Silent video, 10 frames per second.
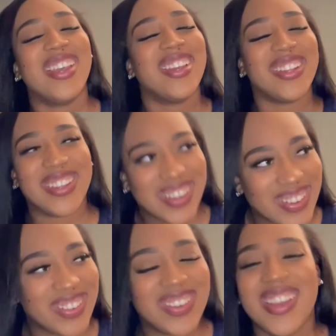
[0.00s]

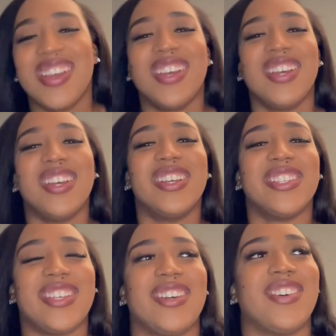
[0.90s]
No.
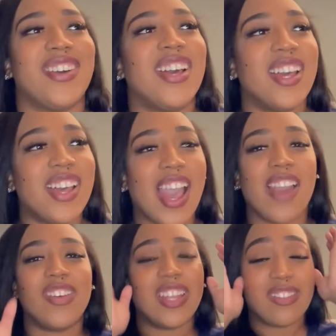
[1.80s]
So I
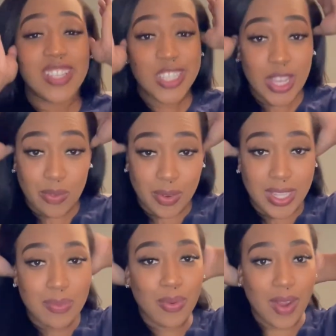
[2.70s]
would definitely say really
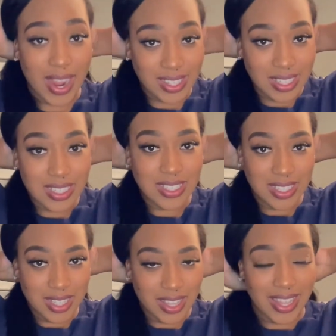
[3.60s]
practice,
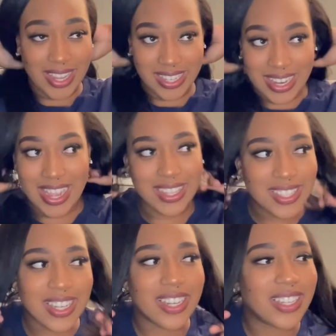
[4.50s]
like dead
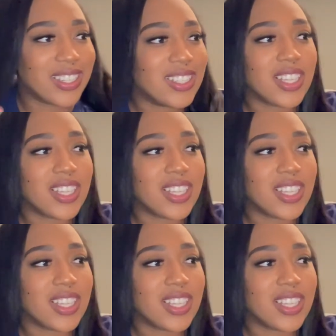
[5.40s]
serious.